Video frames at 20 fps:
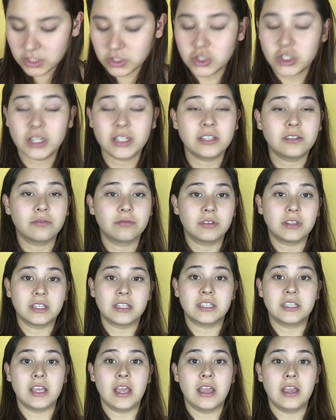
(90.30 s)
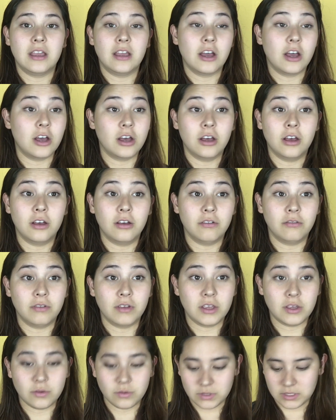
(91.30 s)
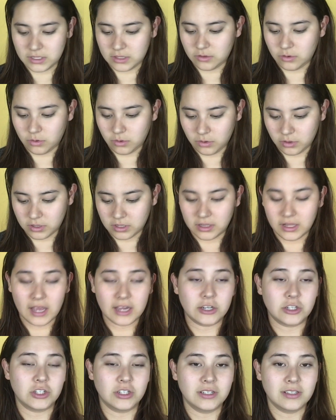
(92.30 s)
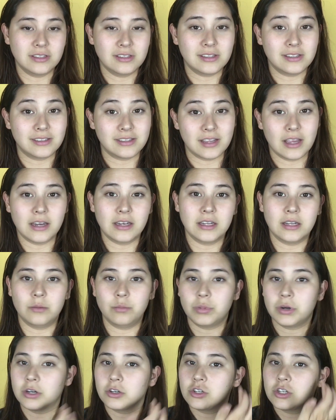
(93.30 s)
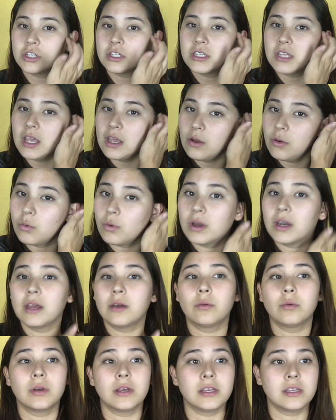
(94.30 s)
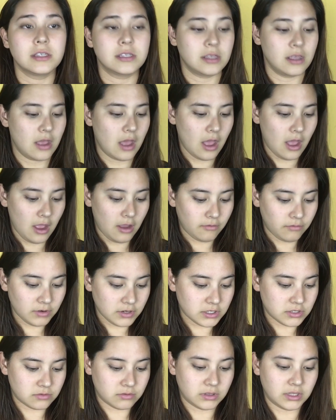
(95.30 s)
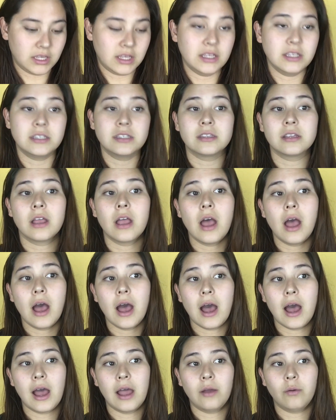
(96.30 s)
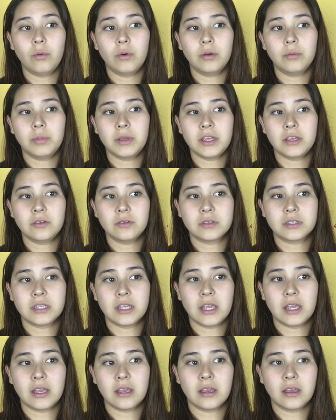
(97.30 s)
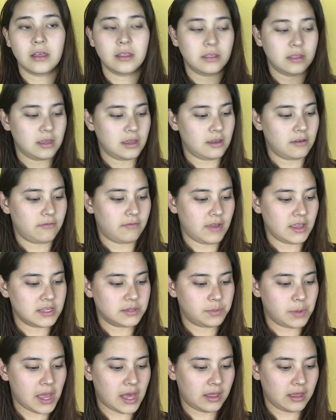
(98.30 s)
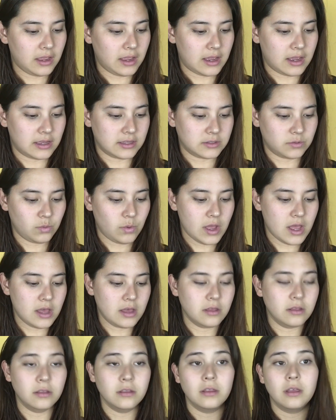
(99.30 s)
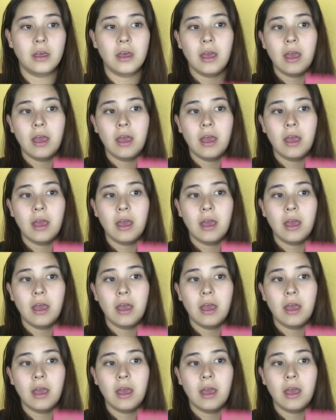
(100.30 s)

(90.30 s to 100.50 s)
Just for the sake of using the whole collection, since I did purchase it when it was first released, I will be using the face palette as well.